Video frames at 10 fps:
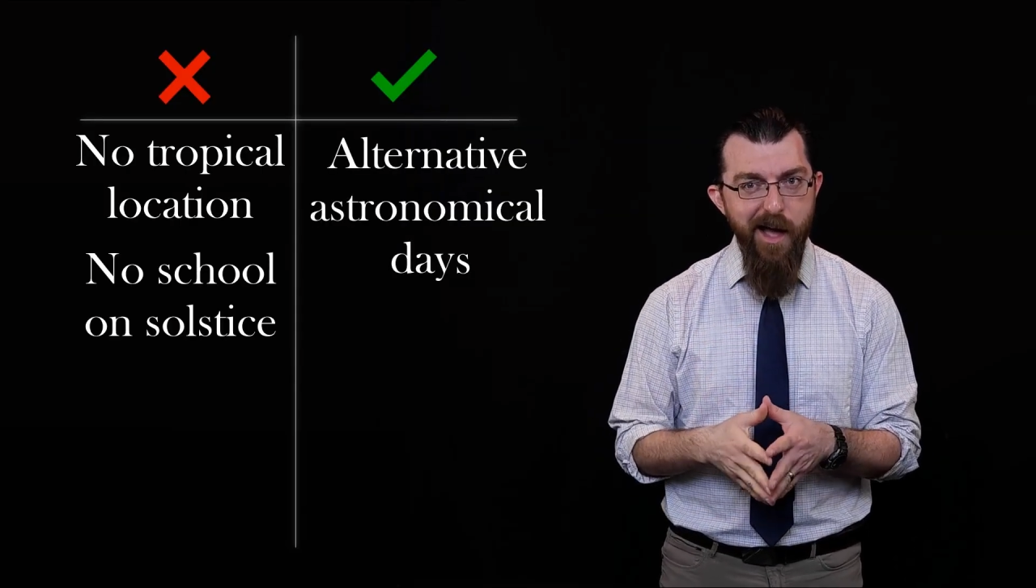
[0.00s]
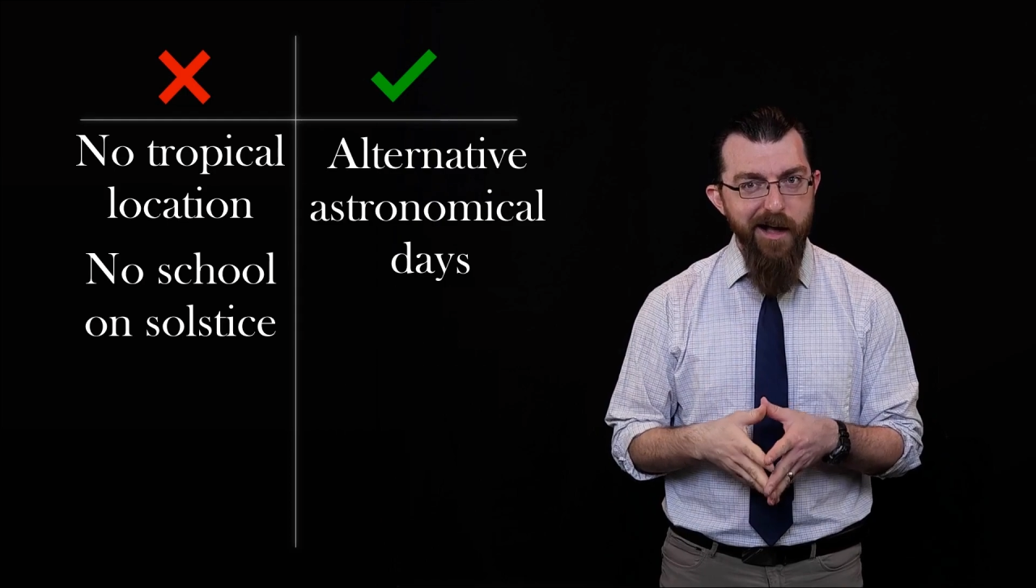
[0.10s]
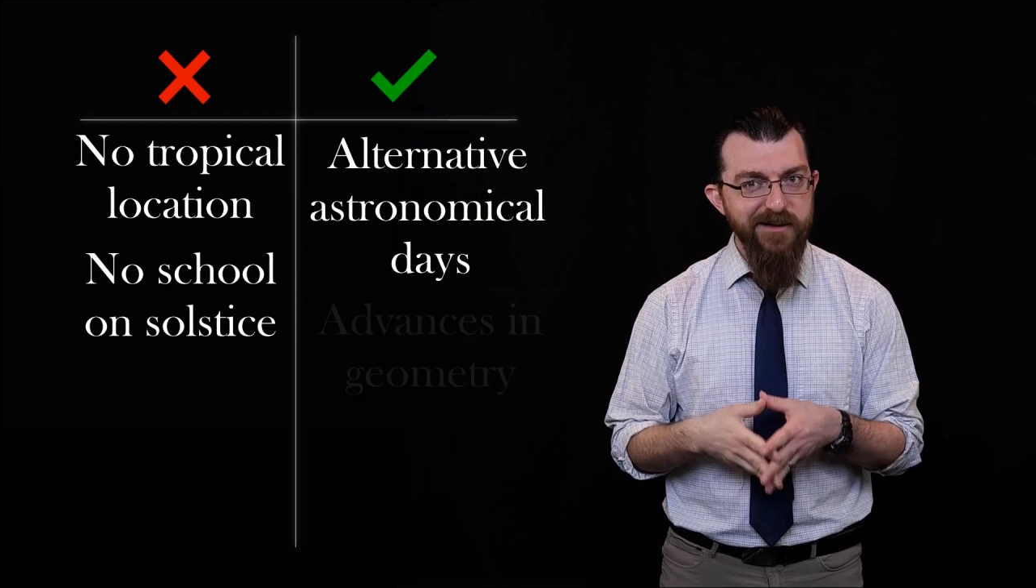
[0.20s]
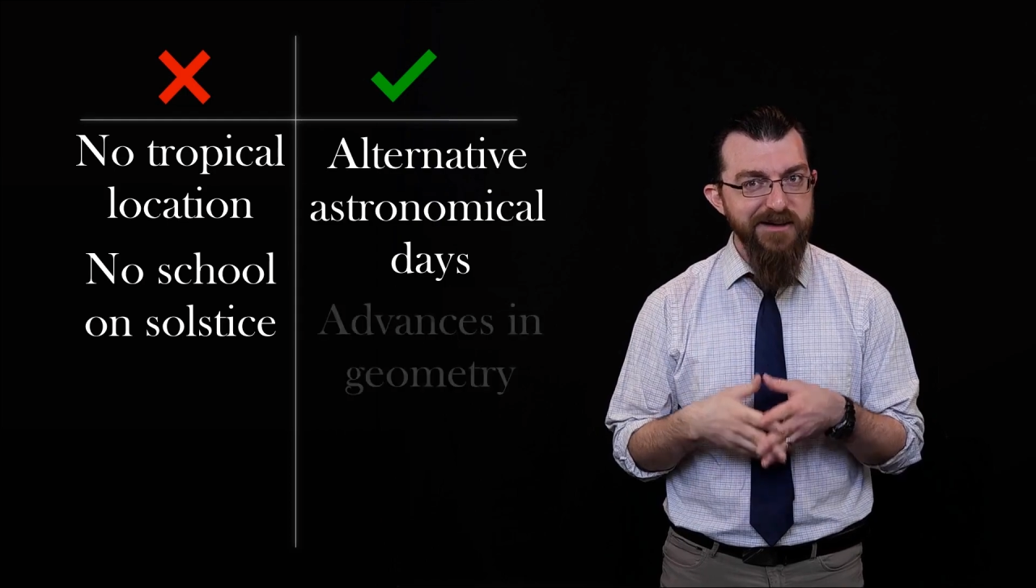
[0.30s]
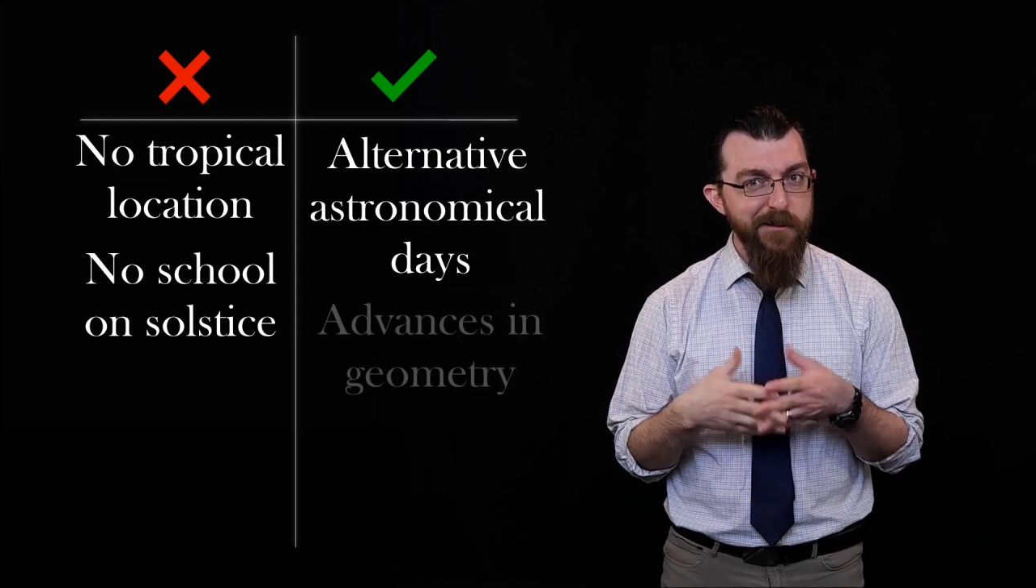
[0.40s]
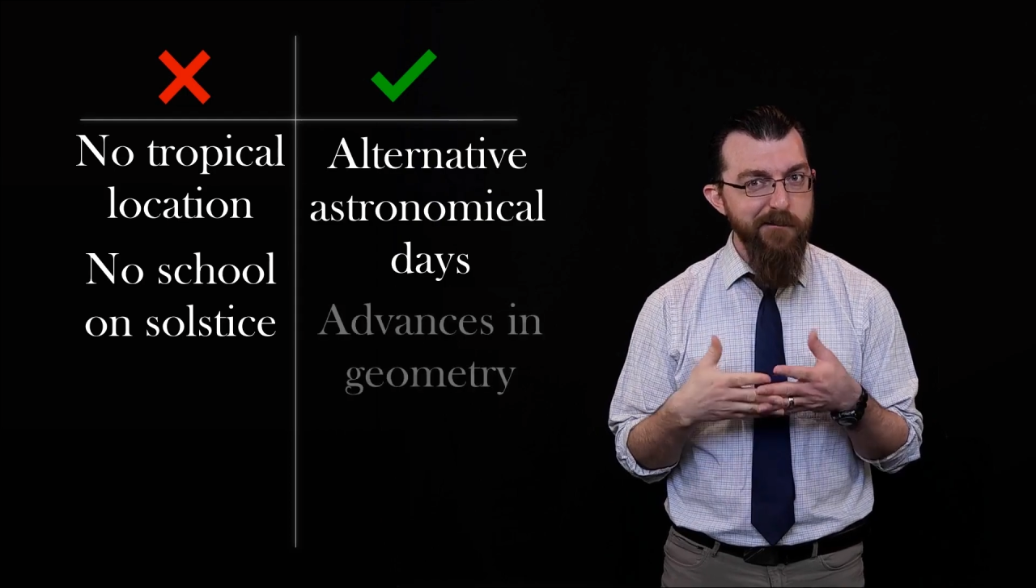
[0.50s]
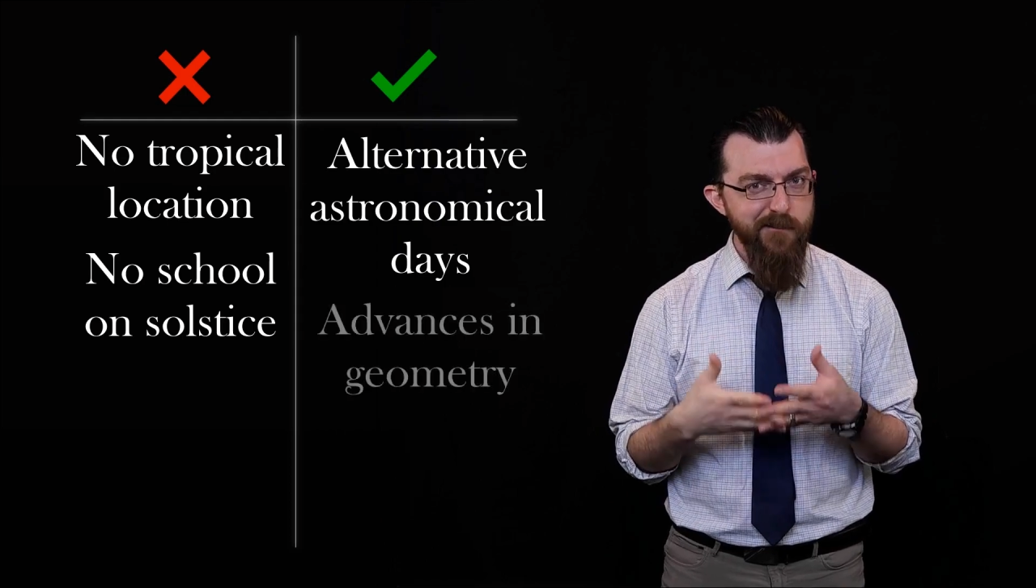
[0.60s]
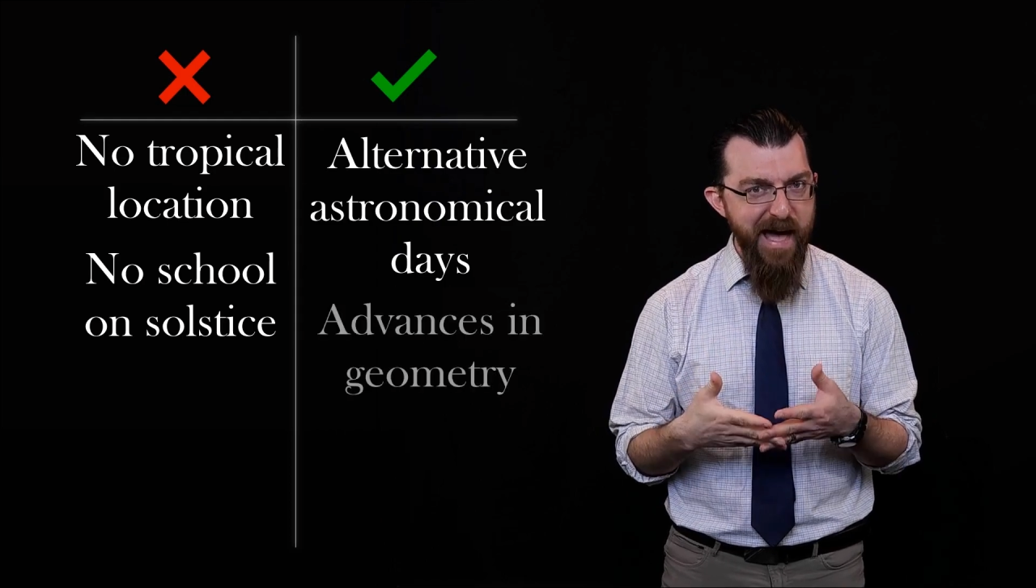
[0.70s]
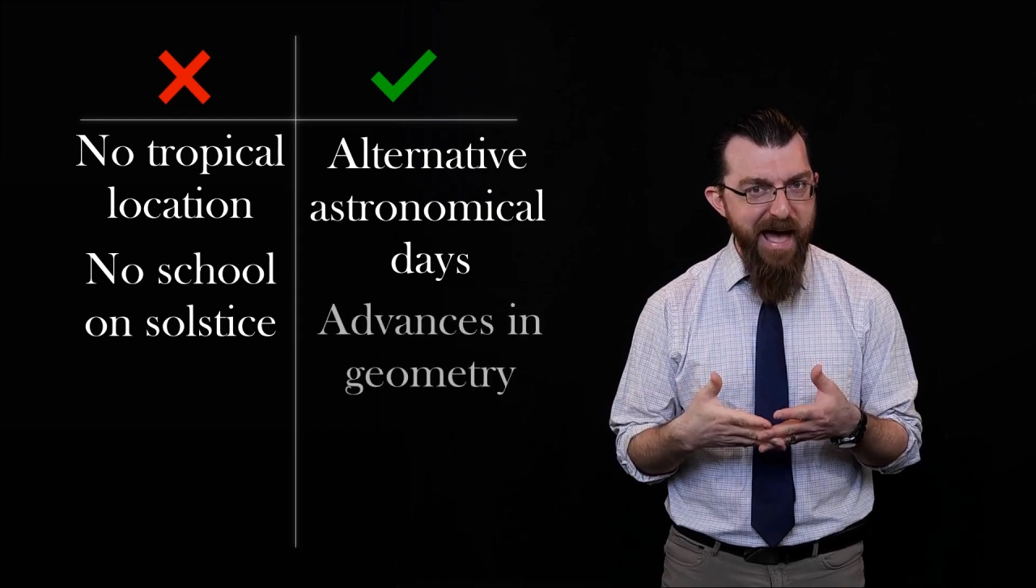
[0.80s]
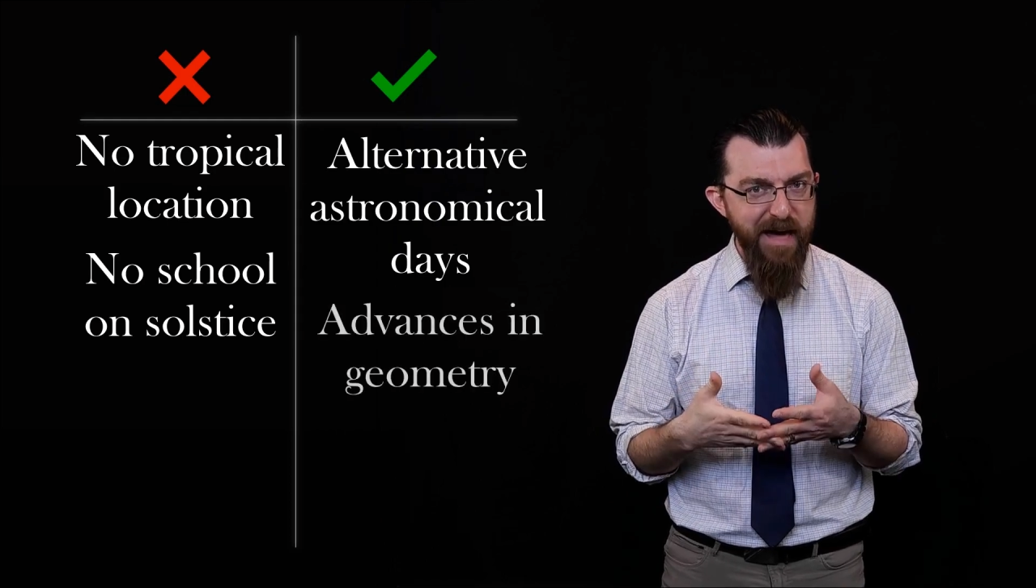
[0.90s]
and some
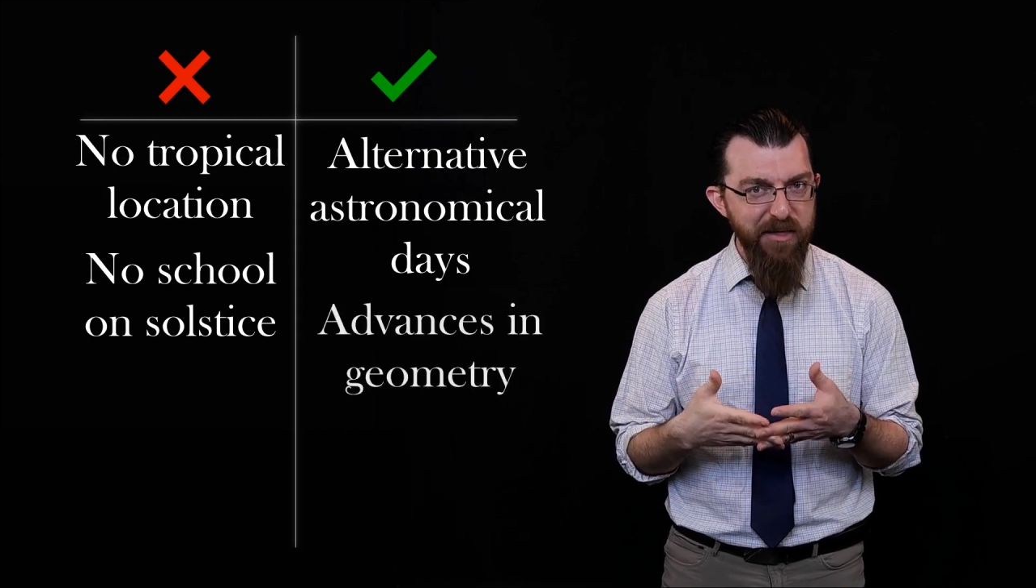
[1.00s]
math